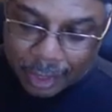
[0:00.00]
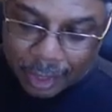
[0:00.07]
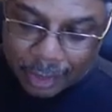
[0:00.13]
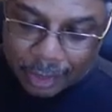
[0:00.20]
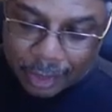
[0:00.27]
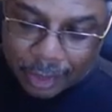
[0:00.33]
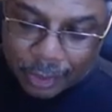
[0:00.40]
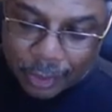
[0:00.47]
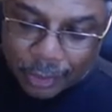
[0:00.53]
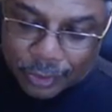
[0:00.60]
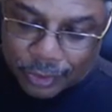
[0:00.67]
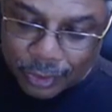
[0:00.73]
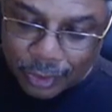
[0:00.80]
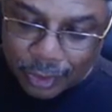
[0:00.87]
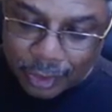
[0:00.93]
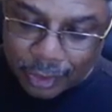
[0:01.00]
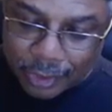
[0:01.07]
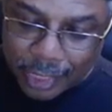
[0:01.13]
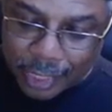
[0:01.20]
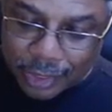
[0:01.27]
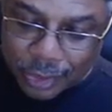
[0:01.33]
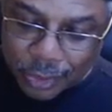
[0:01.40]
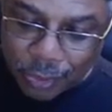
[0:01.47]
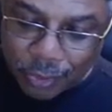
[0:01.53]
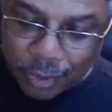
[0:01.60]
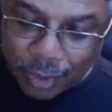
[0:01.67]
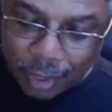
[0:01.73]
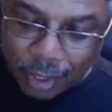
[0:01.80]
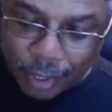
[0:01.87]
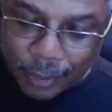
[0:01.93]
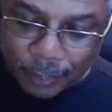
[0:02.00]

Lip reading: And then there's the next story,